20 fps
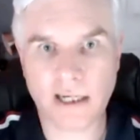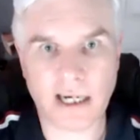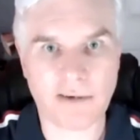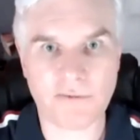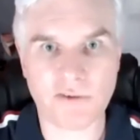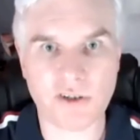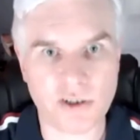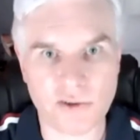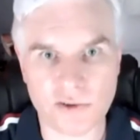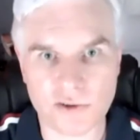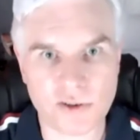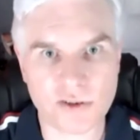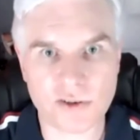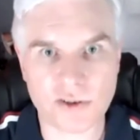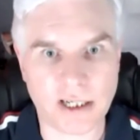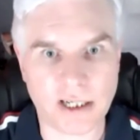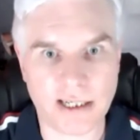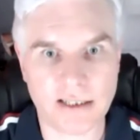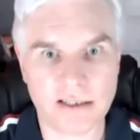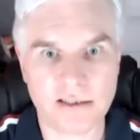avenues, doesn't
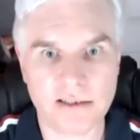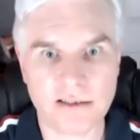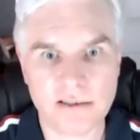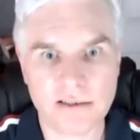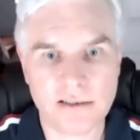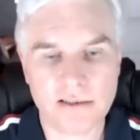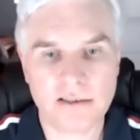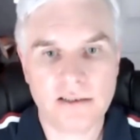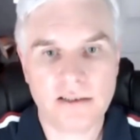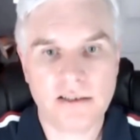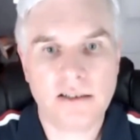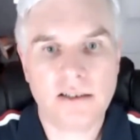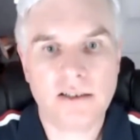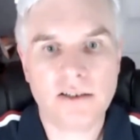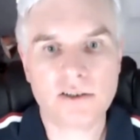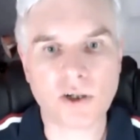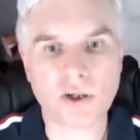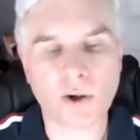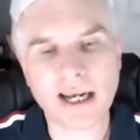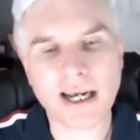it?
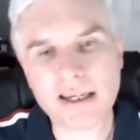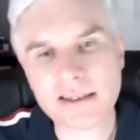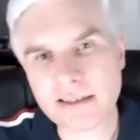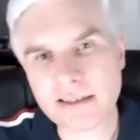So has